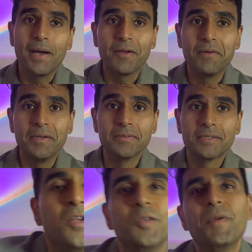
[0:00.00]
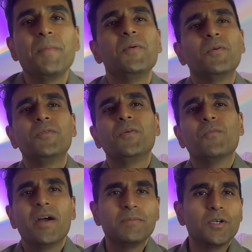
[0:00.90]
background. You may be wondering
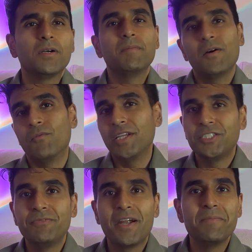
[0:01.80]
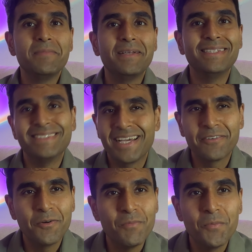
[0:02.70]
why I'm talking about Reshiram and
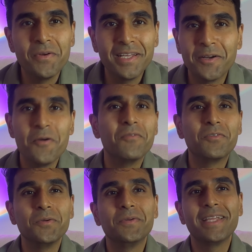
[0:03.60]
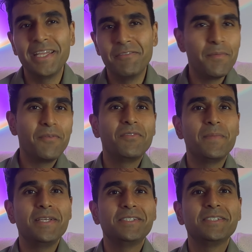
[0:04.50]
Zekrom when we are going through Kyurem
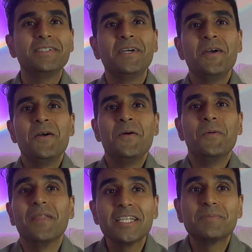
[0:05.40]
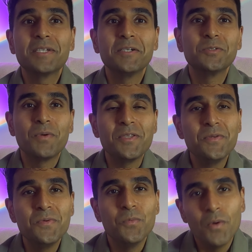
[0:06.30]
information. Well, that's because when
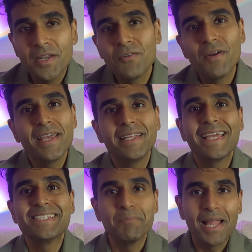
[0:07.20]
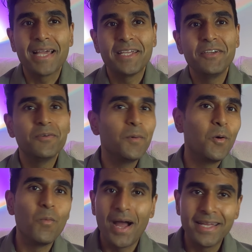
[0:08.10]
you win a raid against black Kyurem
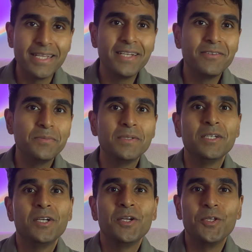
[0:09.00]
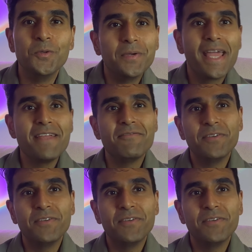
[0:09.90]
or white Kyurem, you'll gain